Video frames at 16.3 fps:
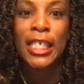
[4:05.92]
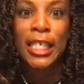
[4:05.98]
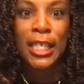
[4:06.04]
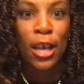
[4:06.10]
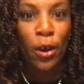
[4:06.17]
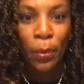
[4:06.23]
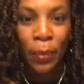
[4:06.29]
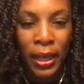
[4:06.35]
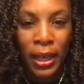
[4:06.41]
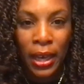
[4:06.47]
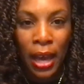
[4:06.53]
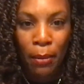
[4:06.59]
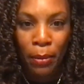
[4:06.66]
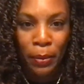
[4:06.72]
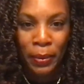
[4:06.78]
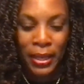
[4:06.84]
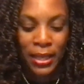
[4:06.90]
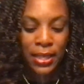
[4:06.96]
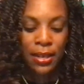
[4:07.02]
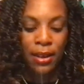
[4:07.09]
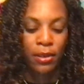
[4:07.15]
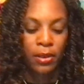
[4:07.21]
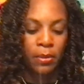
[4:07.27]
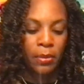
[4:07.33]
so many compliments
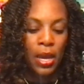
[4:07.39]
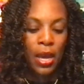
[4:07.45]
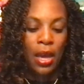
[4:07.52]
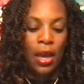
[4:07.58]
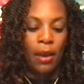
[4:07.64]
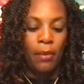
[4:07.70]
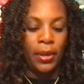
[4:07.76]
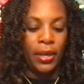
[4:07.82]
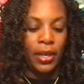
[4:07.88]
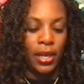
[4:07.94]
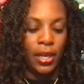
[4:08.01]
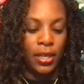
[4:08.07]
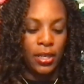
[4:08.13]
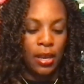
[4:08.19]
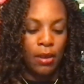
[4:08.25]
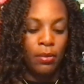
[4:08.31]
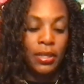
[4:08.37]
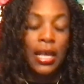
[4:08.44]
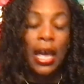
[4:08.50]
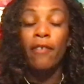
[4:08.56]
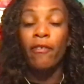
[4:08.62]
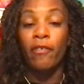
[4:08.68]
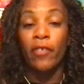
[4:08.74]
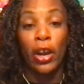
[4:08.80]
on them. Because it was a
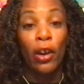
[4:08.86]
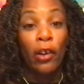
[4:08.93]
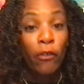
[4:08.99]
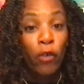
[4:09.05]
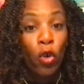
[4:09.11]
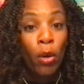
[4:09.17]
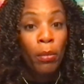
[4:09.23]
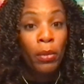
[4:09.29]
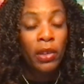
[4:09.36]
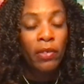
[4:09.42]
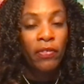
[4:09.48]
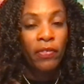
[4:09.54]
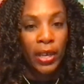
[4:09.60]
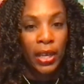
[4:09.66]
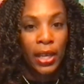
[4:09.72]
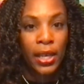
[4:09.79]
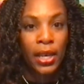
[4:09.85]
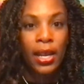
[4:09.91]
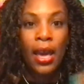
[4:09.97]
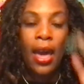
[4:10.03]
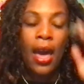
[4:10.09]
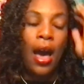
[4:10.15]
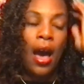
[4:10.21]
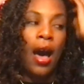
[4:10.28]
very formal event.
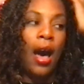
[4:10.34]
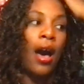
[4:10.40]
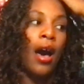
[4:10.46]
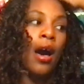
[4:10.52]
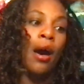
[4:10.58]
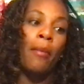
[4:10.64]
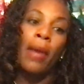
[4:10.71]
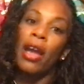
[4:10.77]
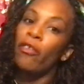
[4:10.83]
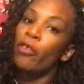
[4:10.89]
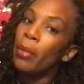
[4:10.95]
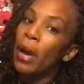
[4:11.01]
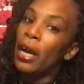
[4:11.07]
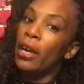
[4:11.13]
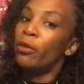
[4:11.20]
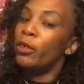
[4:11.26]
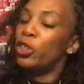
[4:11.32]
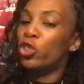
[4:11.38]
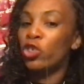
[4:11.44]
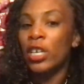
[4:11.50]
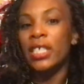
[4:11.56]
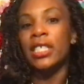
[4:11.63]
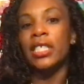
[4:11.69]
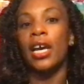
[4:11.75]
Everybody was
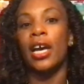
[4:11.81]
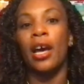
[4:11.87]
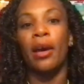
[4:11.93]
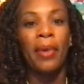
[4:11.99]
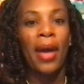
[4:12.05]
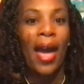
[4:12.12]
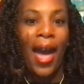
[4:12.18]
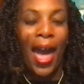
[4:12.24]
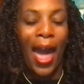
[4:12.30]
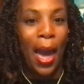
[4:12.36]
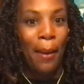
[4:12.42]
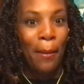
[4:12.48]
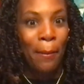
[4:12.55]
dressed up. And